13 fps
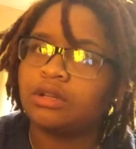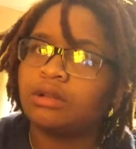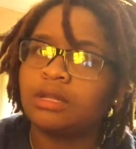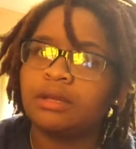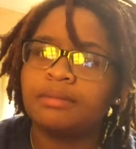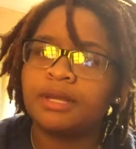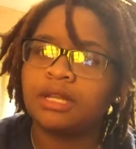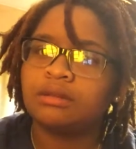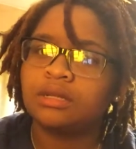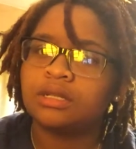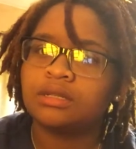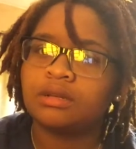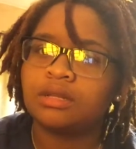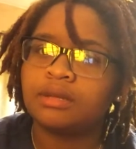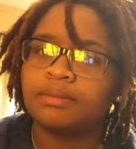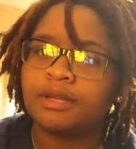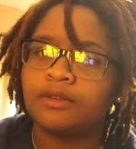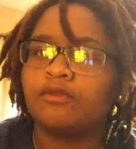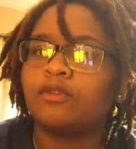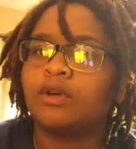only
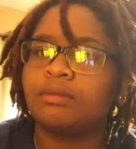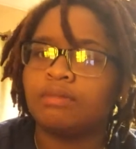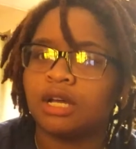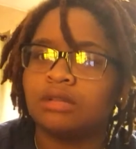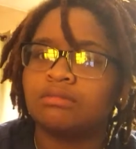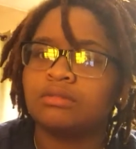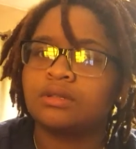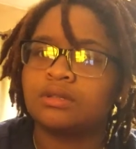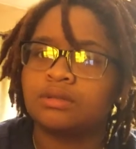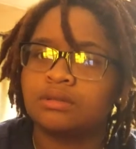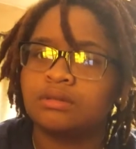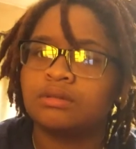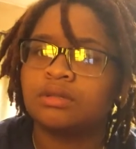been 4 months.